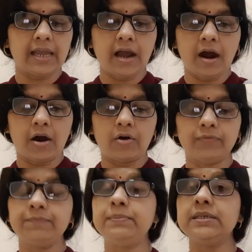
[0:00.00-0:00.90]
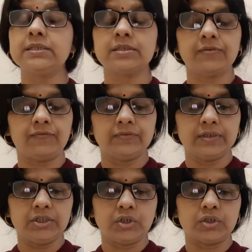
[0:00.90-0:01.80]
they are of pieces of
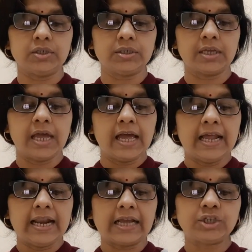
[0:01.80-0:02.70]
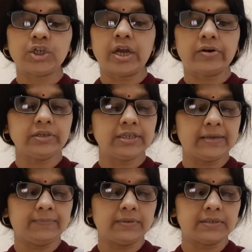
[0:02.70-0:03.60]
furniture like chair and
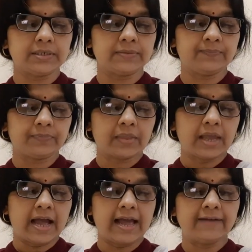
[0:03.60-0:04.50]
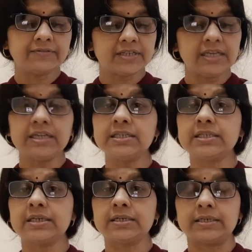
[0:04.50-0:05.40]
tables. I have seen in
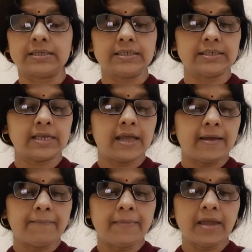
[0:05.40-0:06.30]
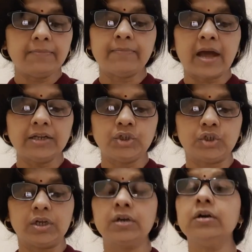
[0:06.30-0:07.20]
circus men
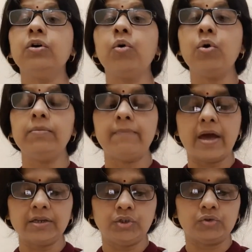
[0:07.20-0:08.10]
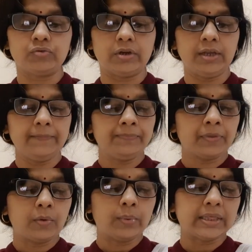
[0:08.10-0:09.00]
managing a whole menagerie
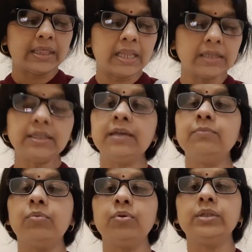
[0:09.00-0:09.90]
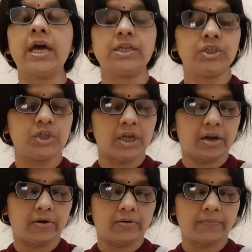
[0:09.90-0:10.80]
with nothing more than a
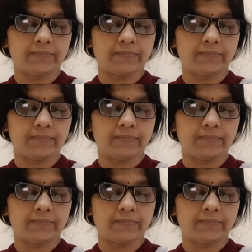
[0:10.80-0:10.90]
chair.